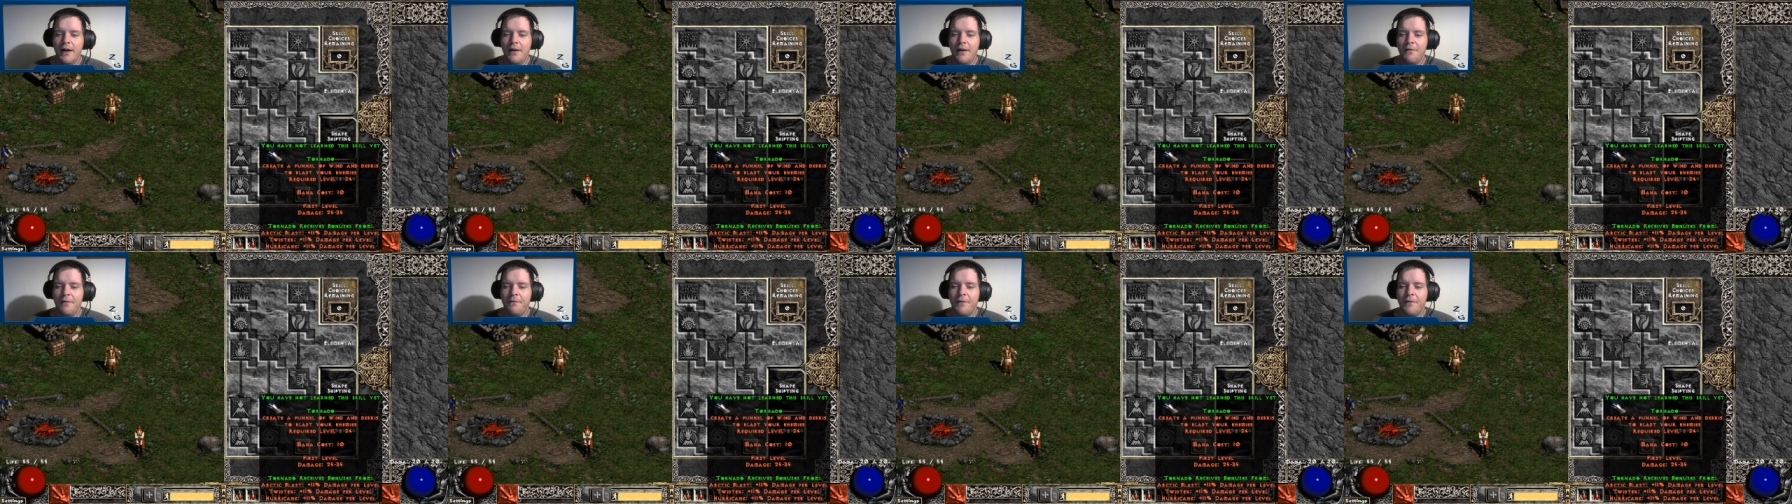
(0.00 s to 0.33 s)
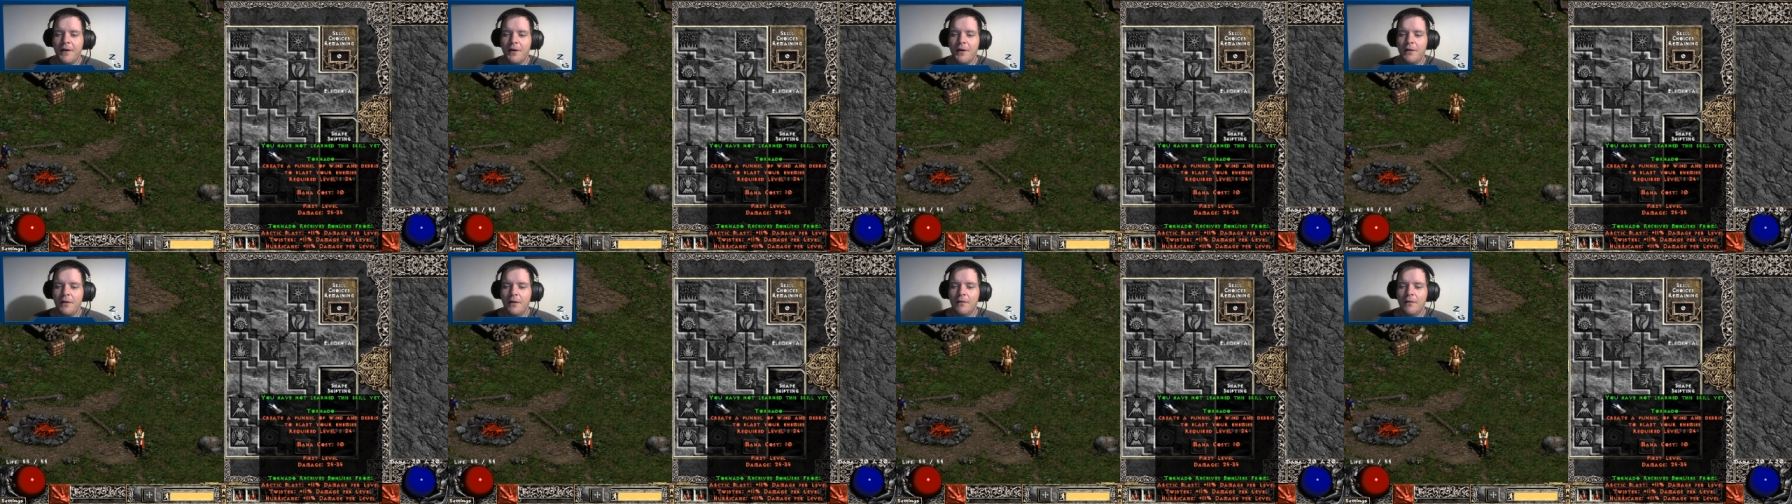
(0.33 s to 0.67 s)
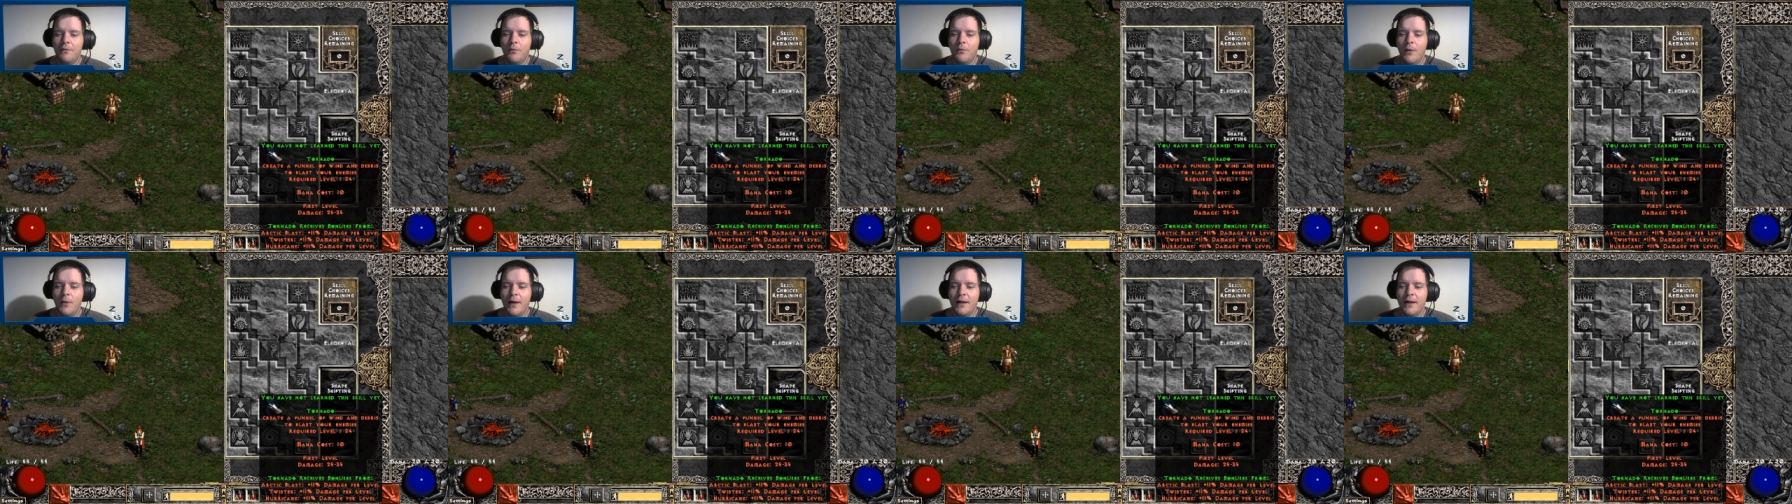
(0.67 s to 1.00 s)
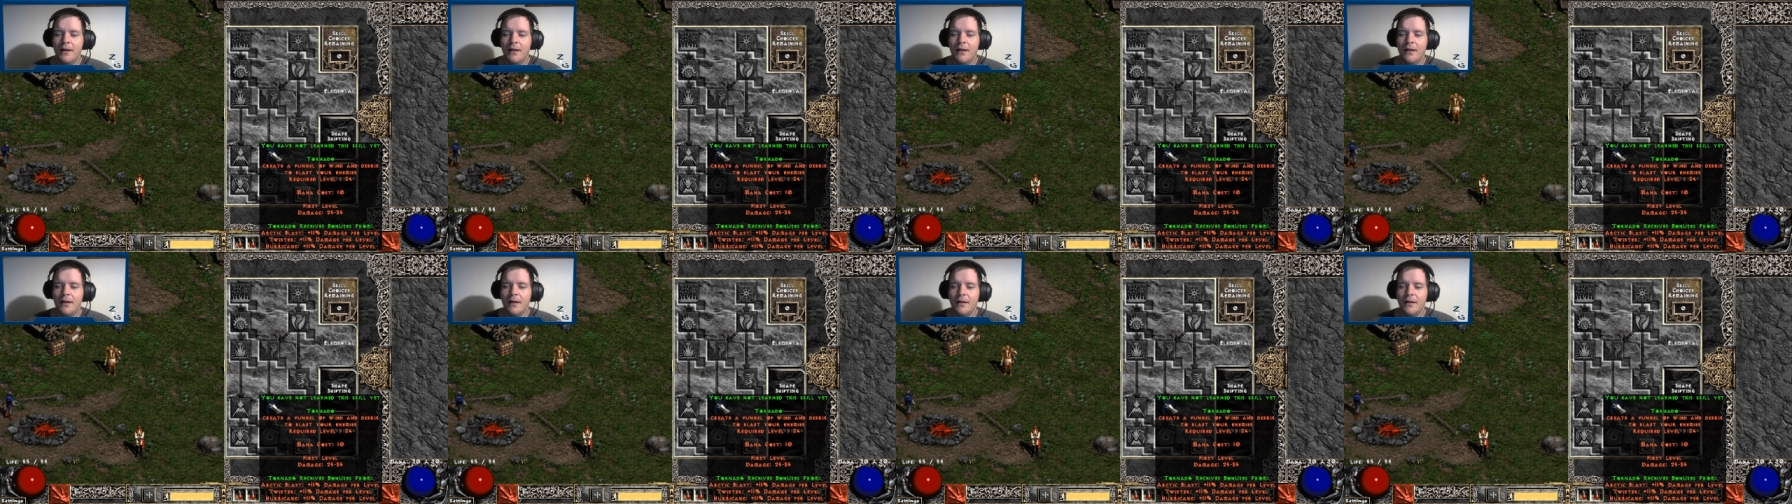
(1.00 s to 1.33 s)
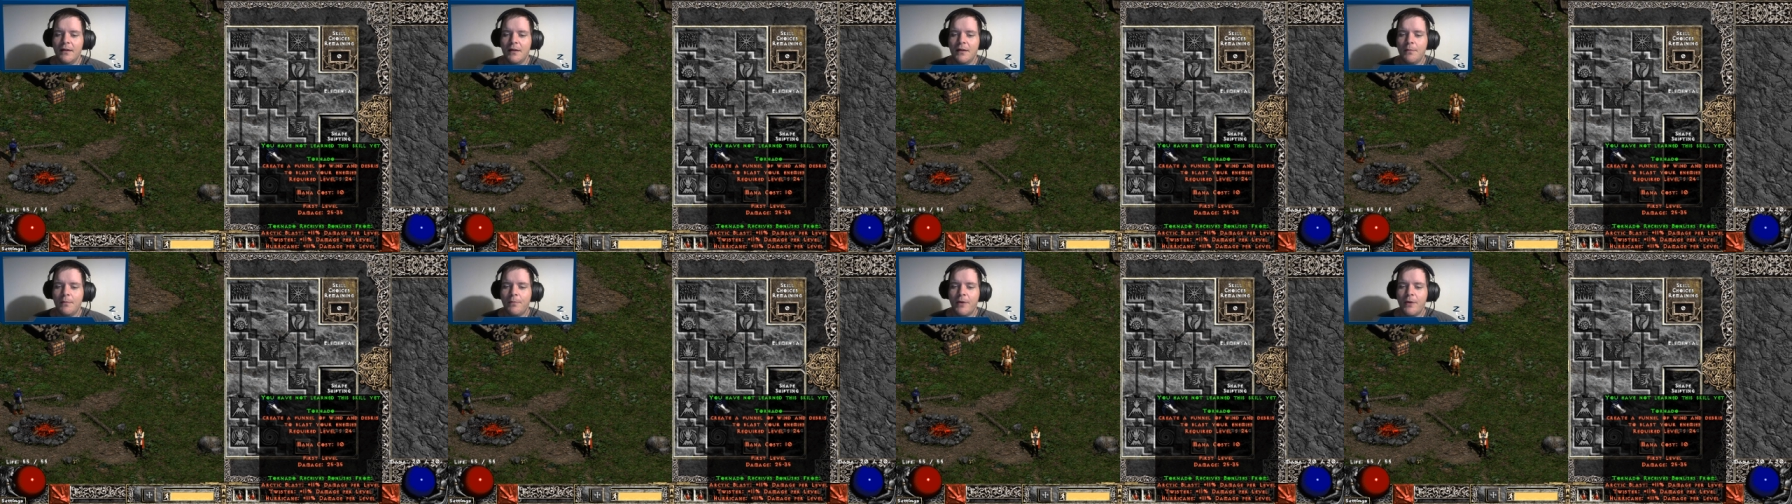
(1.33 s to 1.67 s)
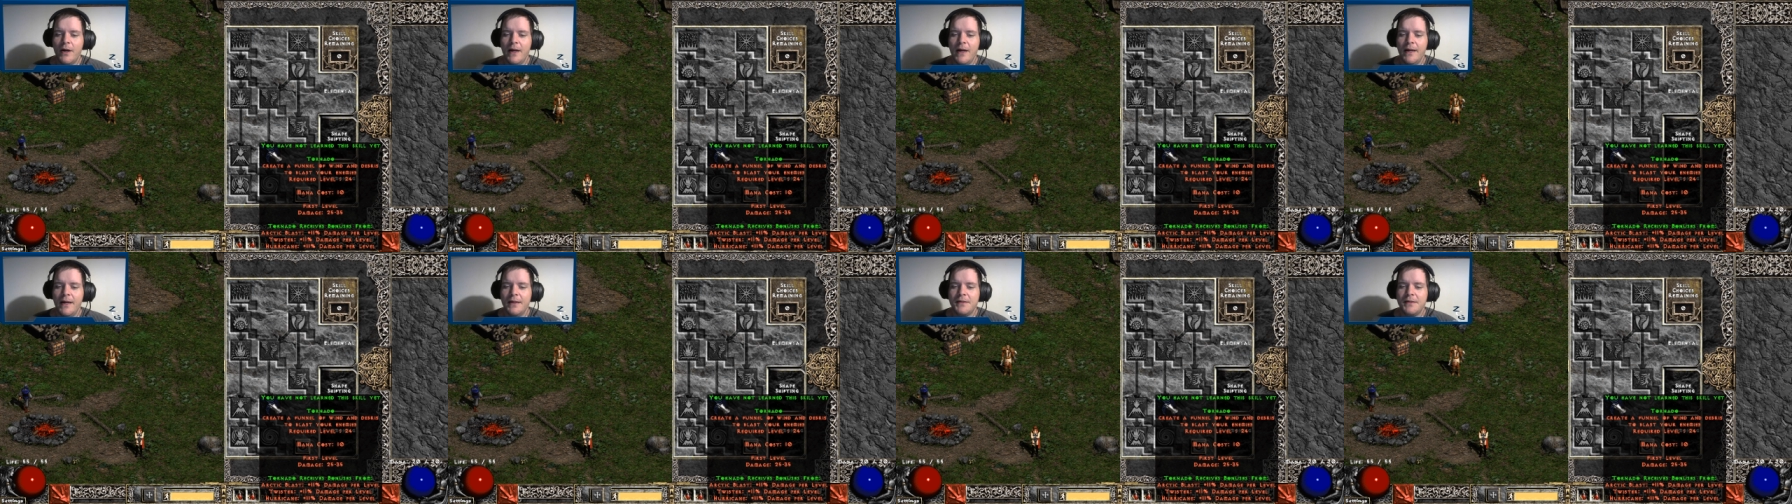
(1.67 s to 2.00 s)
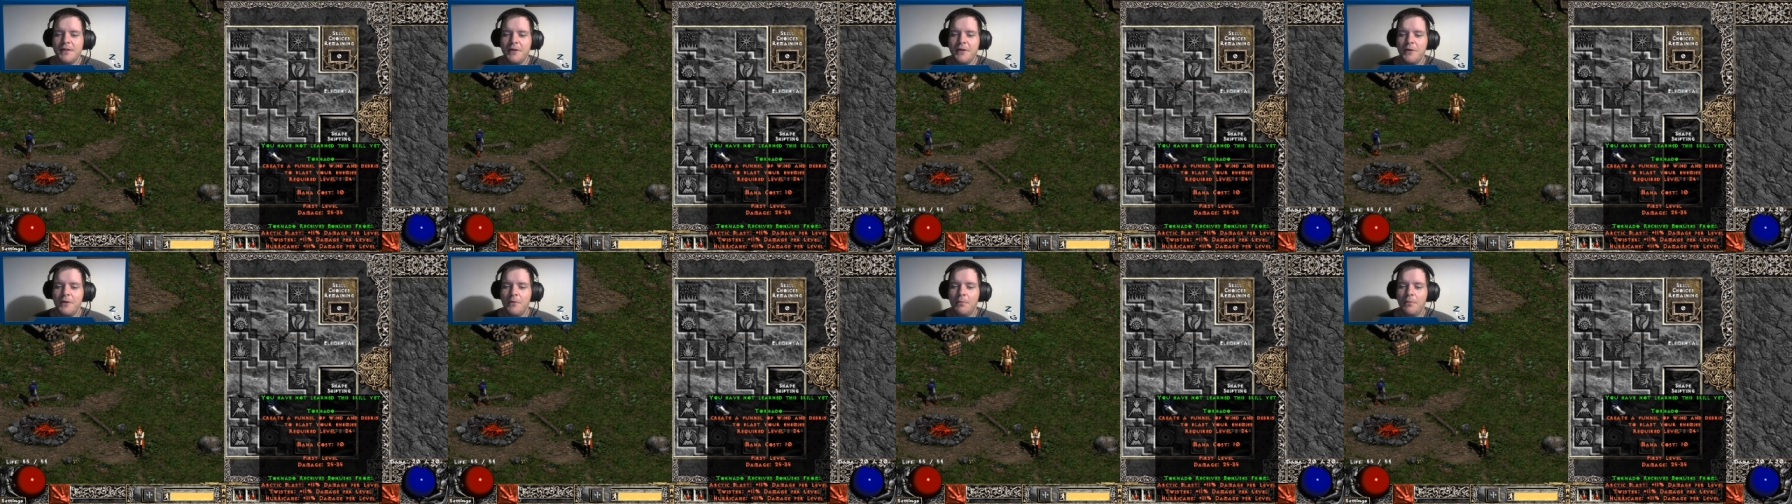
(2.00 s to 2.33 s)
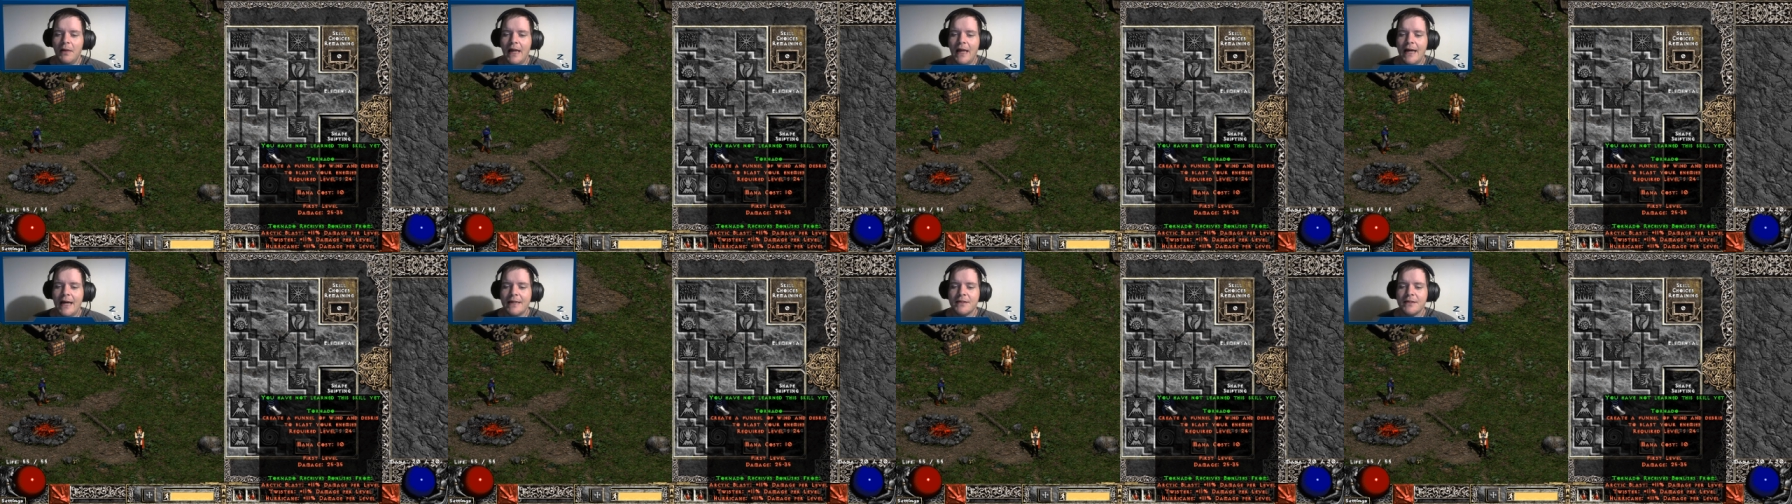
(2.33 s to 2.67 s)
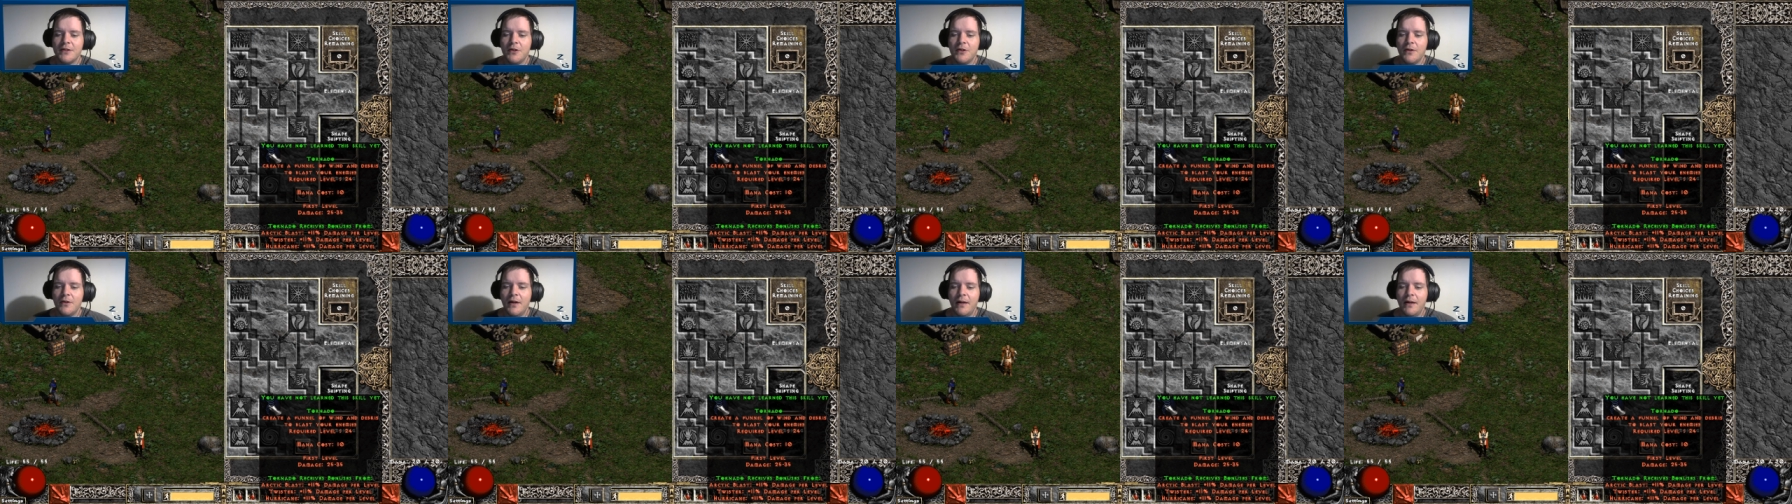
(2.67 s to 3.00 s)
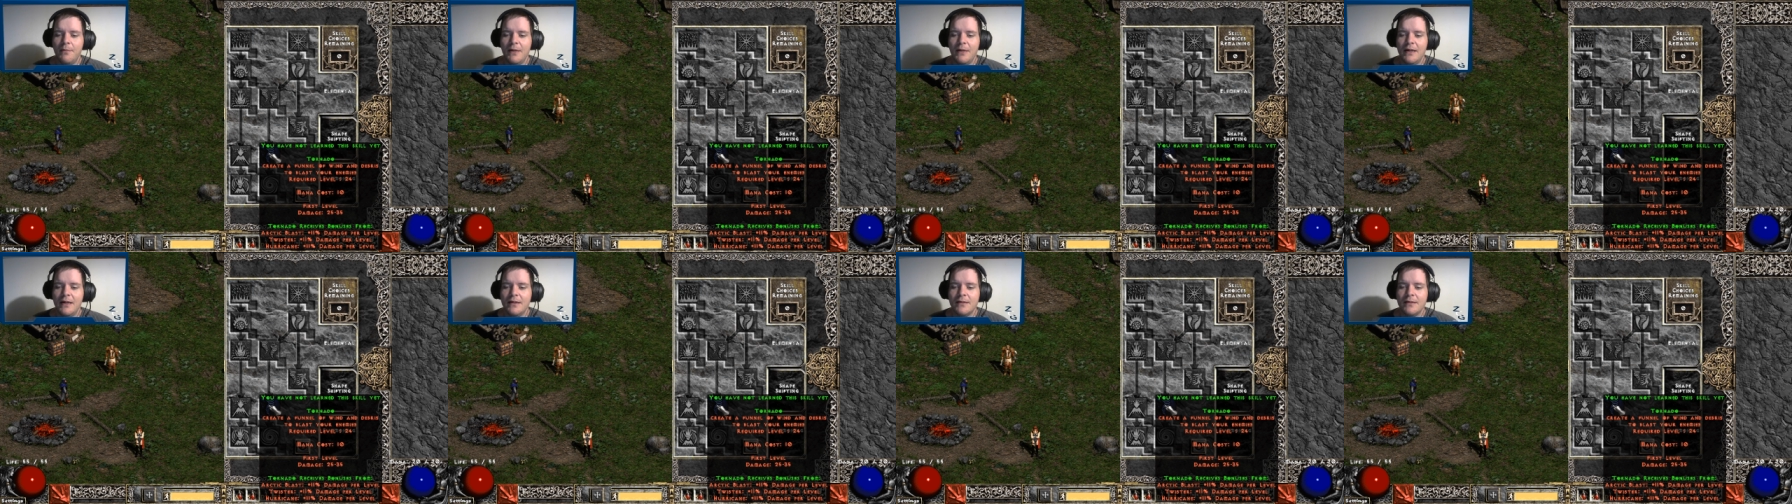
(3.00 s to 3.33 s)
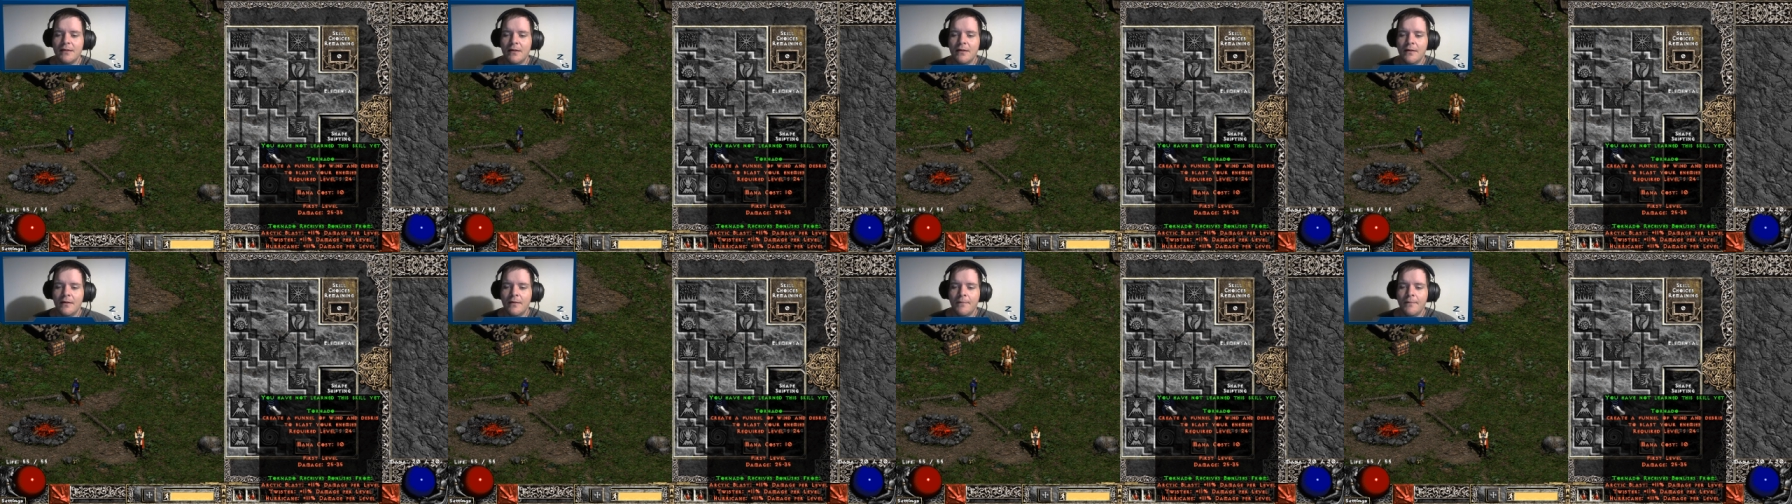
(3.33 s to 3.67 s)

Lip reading: a funnel of wind and debris to blast your enemies.